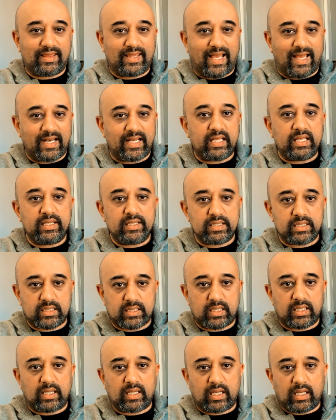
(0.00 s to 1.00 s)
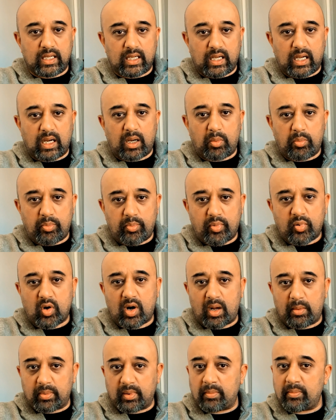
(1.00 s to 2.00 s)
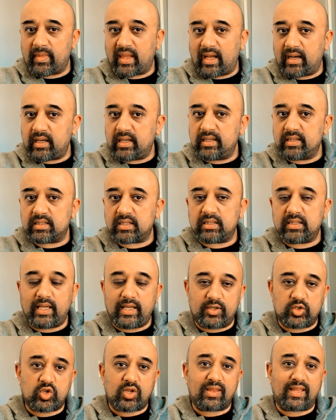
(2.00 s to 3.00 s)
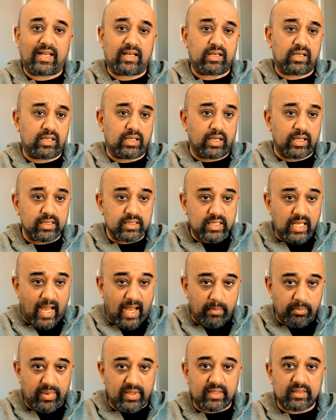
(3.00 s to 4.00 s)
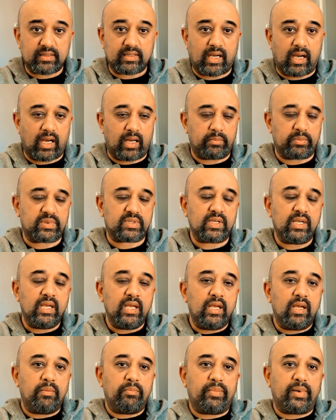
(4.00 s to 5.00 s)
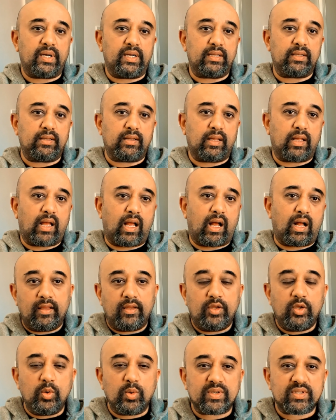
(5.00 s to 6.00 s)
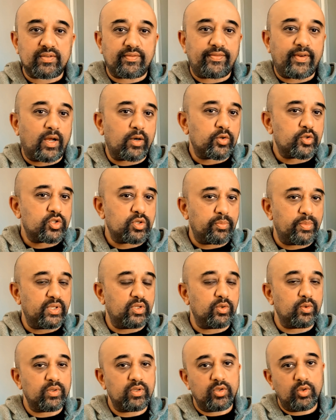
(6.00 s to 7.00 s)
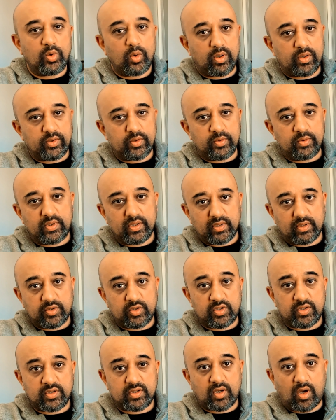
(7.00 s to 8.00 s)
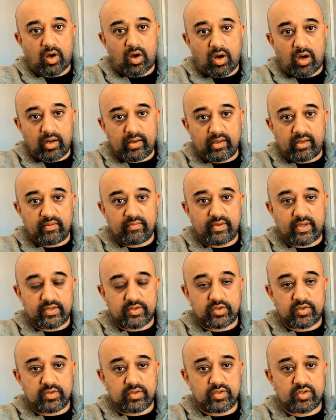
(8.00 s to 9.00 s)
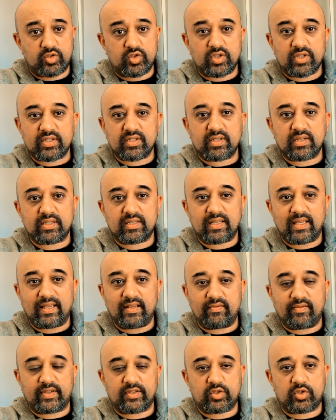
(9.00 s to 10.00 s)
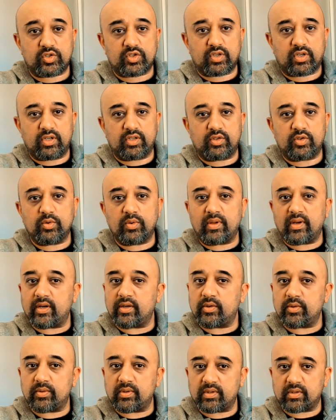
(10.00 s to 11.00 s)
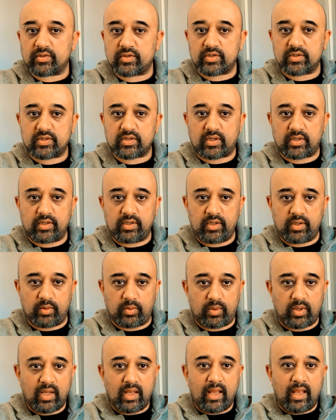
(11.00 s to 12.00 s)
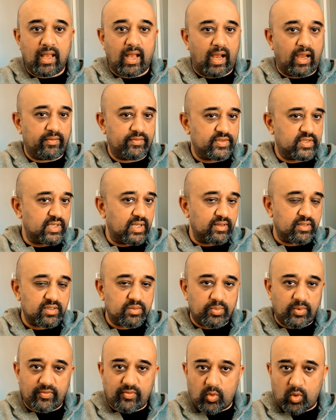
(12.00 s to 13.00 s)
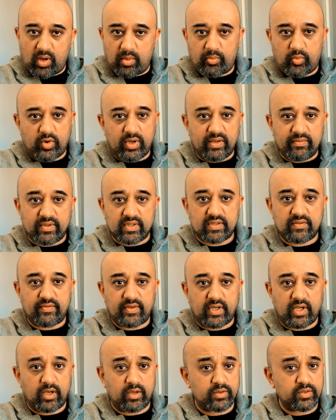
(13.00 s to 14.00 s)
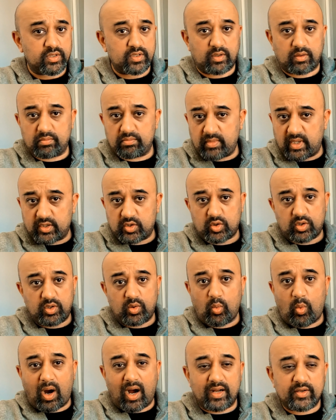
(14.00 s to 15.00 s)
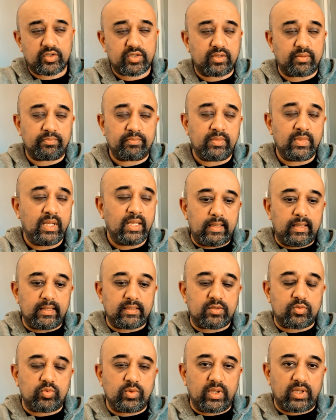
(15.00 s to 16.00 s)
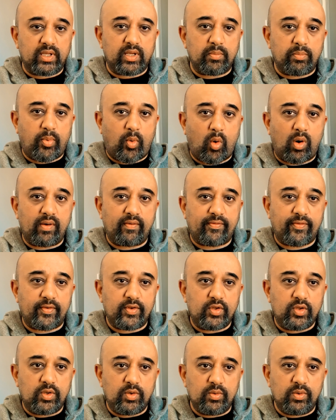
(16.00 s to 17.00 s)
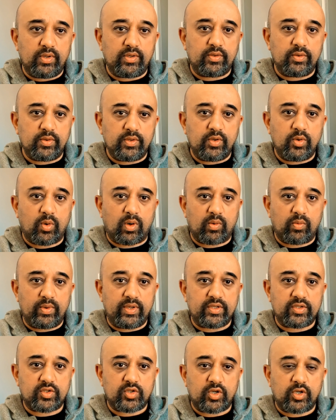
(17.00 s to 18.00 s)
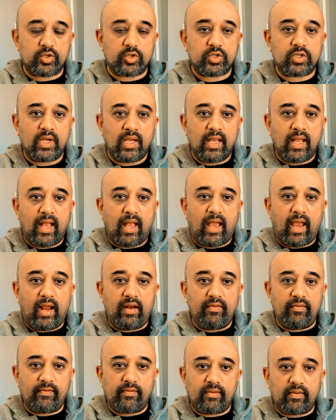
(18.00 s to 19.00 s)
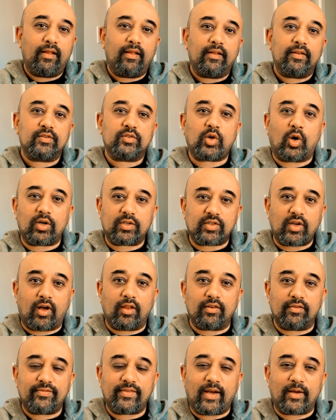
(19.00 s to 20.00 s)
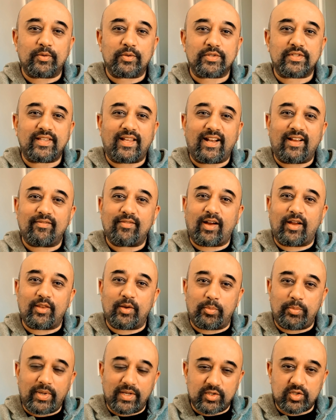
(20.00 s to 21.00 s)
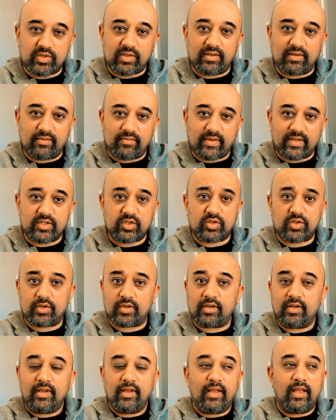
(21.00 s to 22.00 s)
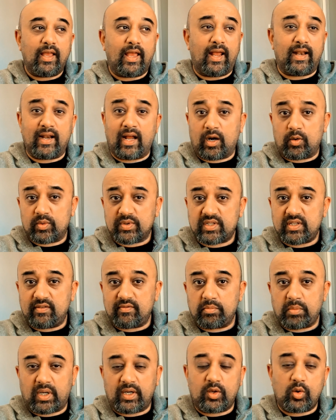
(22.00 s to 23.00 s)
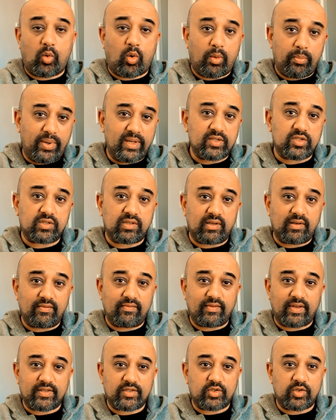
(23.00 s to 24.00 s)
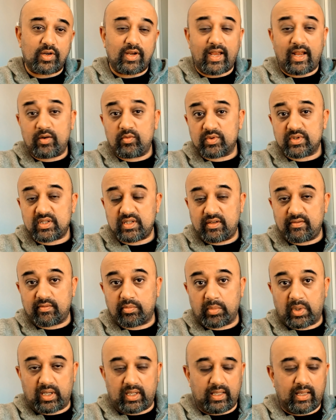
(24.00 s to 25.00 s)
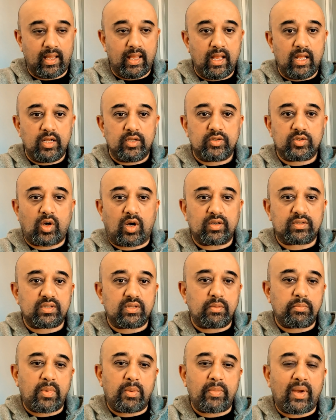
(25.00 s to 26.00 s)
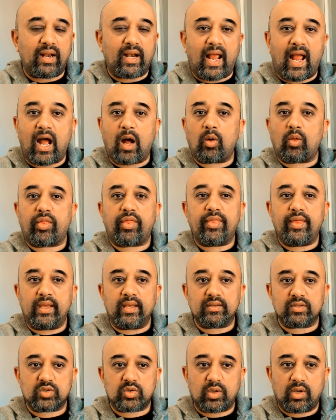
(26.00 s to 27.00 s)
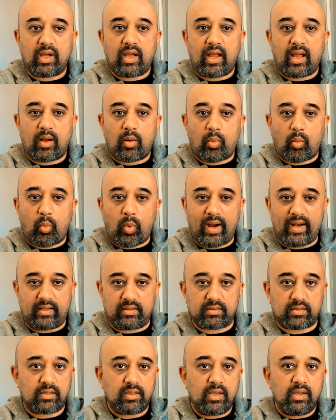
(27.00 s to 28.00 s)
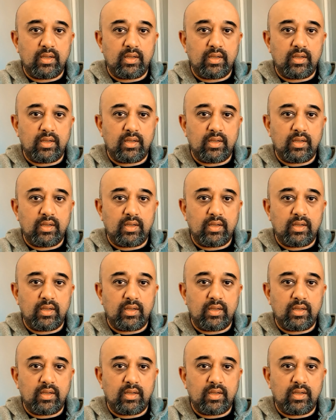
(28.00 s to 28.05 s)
that is a problem, that is a danger, that does happen at times, but you as a founder should be doing your due diligence on investors, just as investors are going to do their due diligence on you. I've said this before in previous videos, so make sure you watch them. It's really important for you to do your research and talk to other founders that have either pitched an investor and not received money, or pitched an investor and received money. Talk to them about how things went.